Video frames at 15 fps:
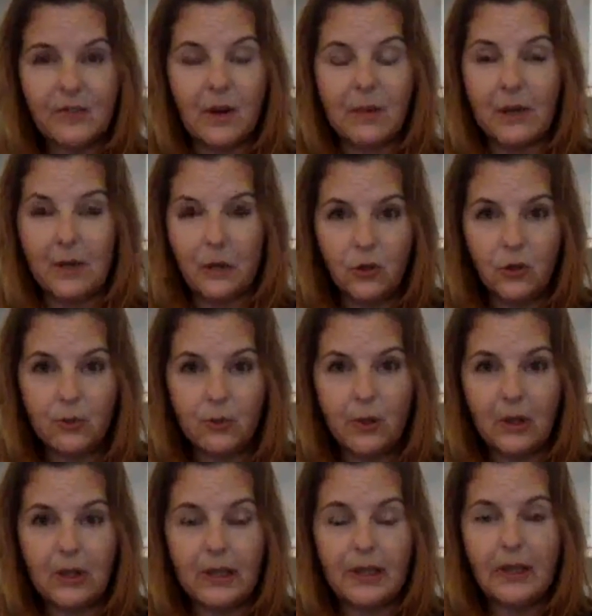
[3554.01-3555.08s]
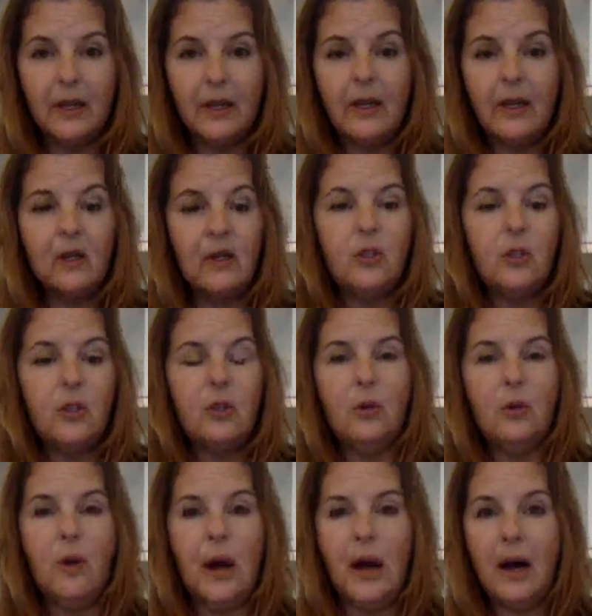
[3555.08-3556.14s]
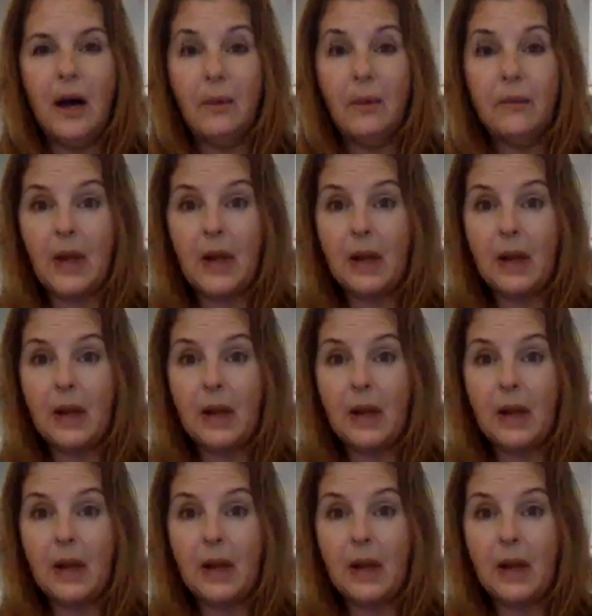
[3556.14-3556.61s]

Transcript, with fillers: from a NutriBullet to uh,